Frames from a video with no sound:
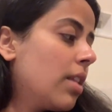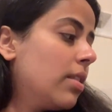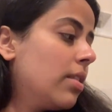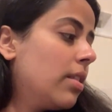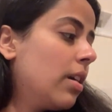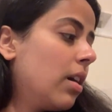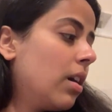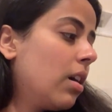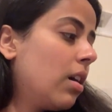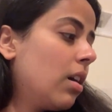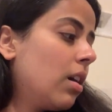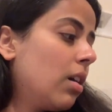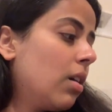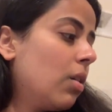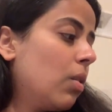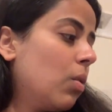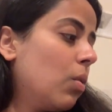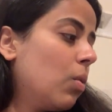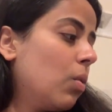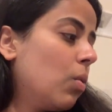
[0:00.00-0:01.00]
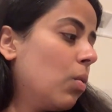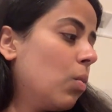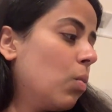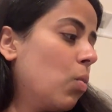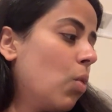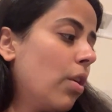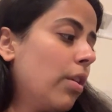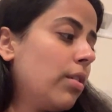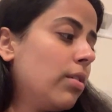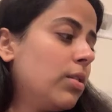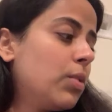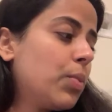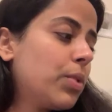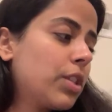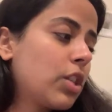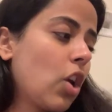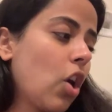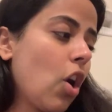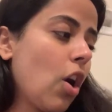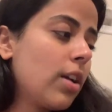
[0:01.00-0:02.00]
The world
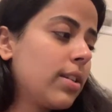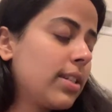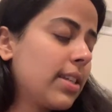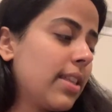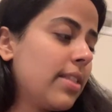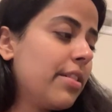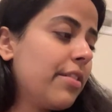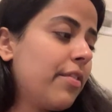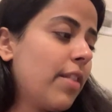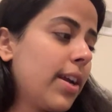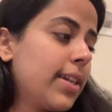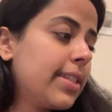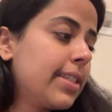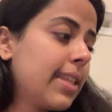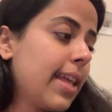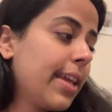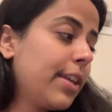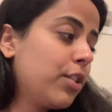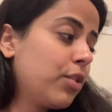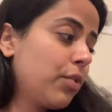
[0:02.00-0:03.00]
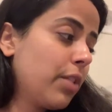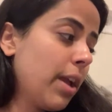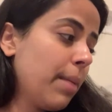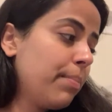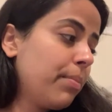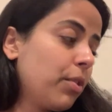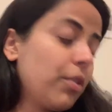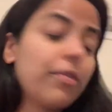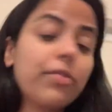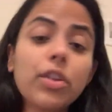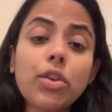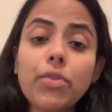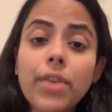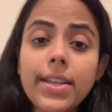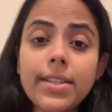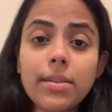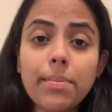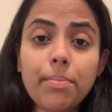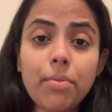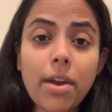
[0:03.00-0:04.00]
was caught in the vice-like grip of the
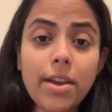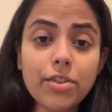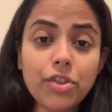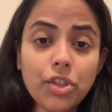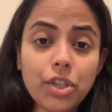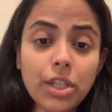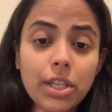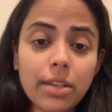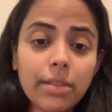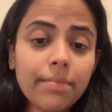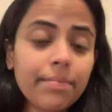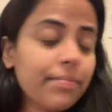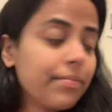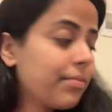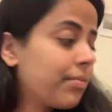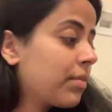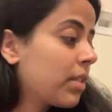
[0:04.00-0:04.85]
Great Depression.